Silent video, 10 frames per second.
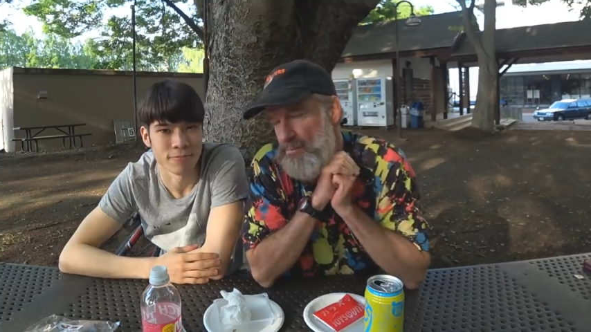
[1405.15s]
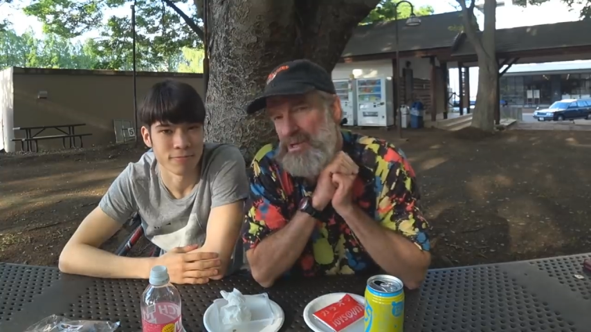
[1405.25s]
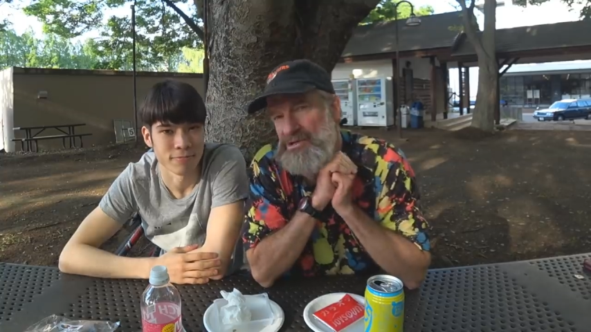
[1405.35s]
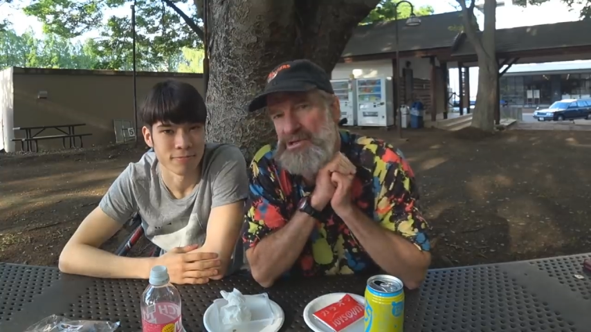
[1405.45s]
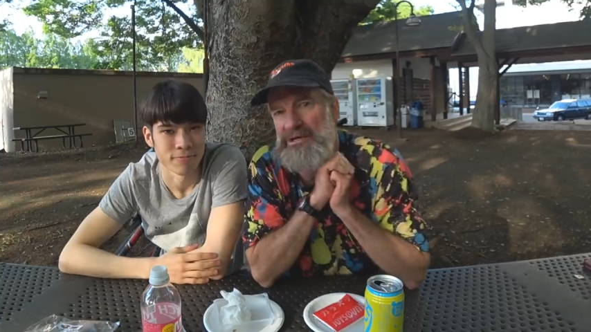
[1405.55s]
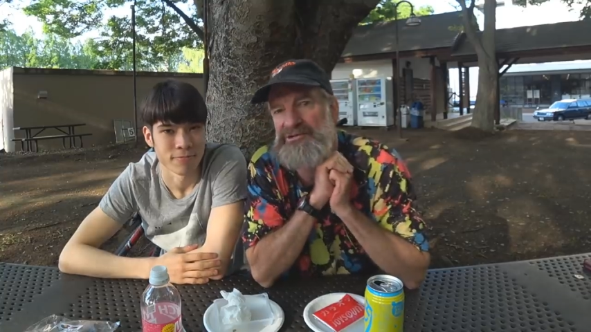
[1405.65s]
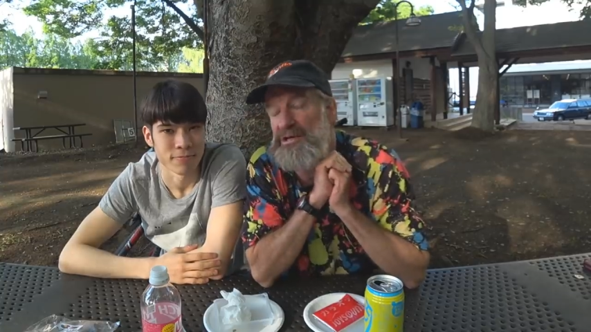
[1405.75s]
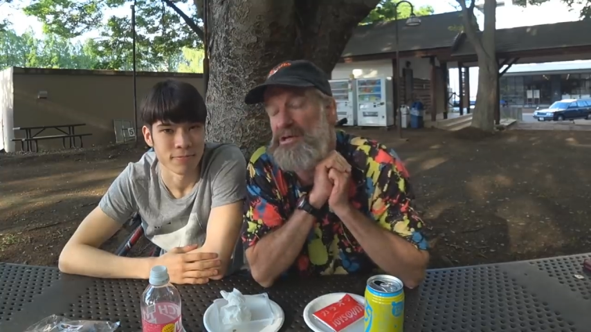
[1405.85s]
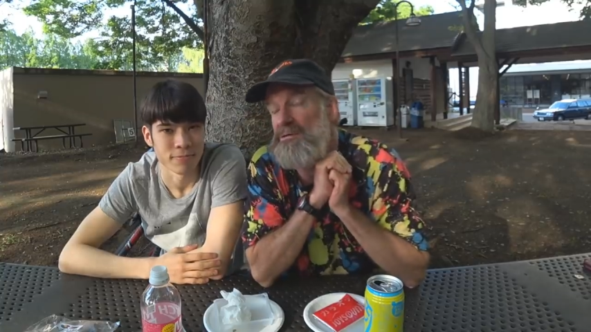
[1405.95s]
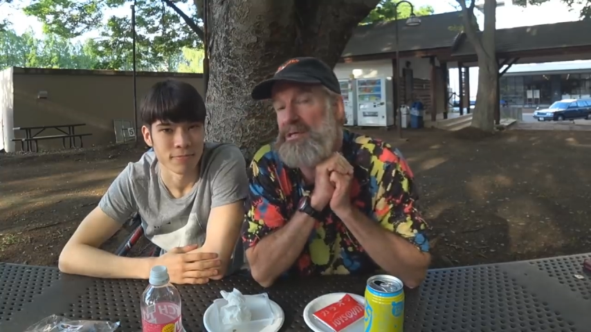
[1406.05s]
Speaker 1: we shall
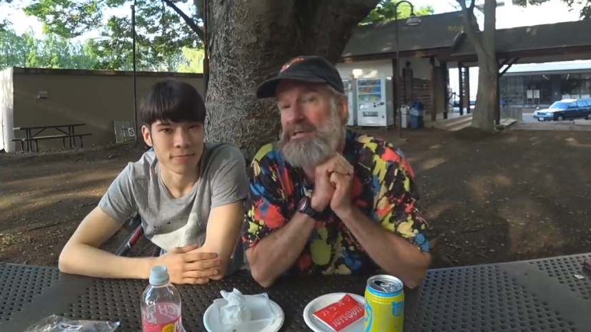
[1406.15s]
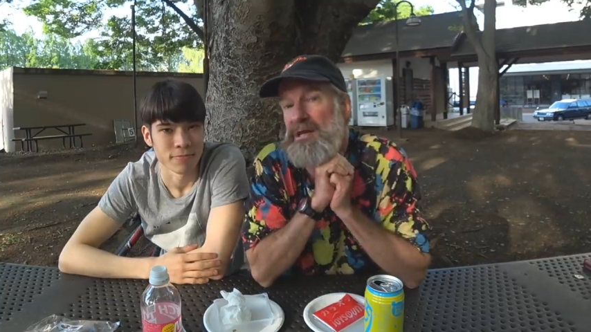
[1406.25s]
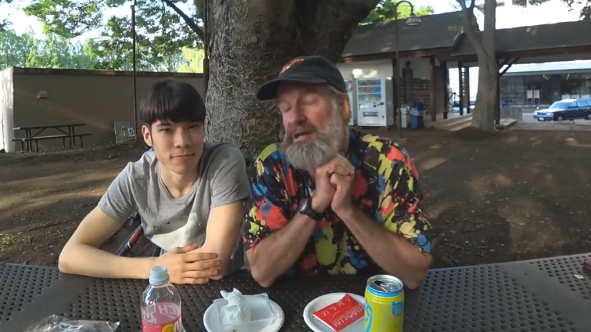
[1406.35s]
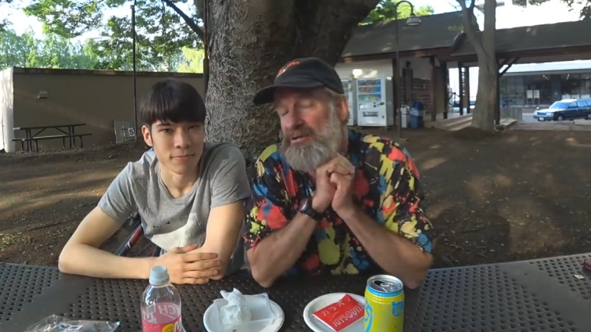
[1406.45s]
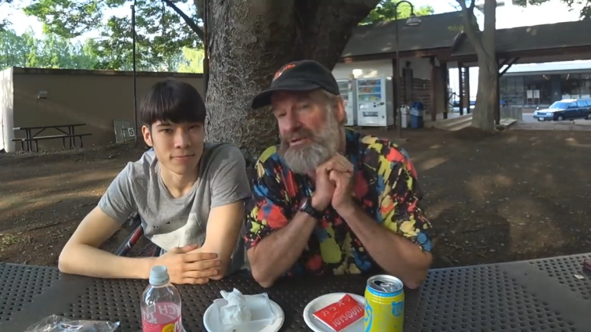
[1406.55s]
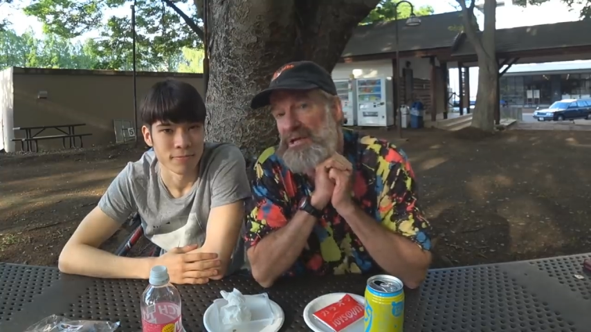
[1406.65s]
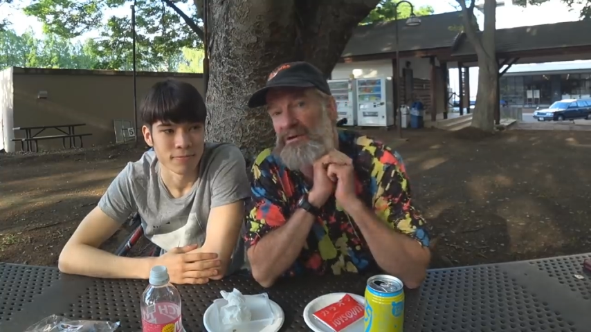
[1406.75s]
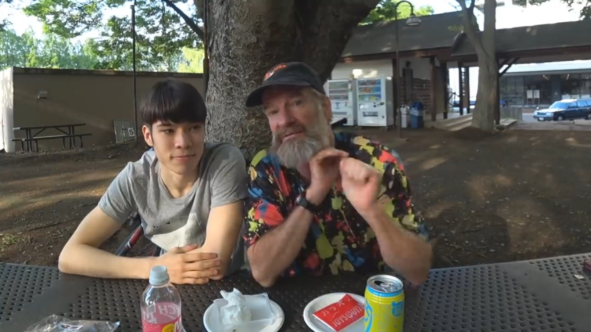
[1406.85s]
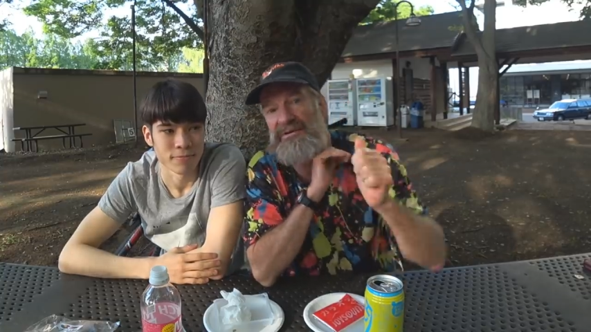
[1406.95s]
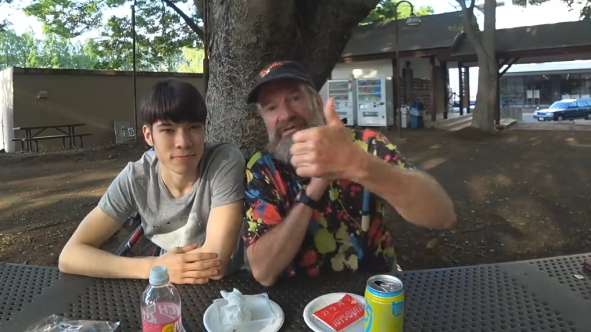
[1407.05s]
see you in the next
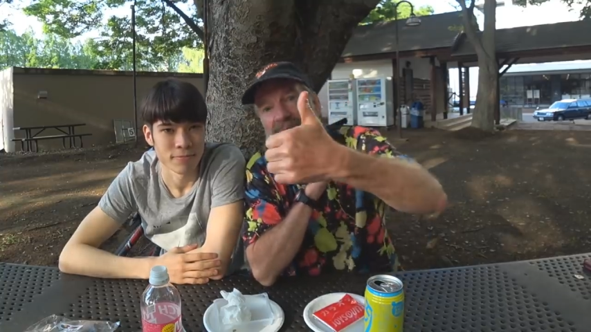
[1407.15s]
video. Give it a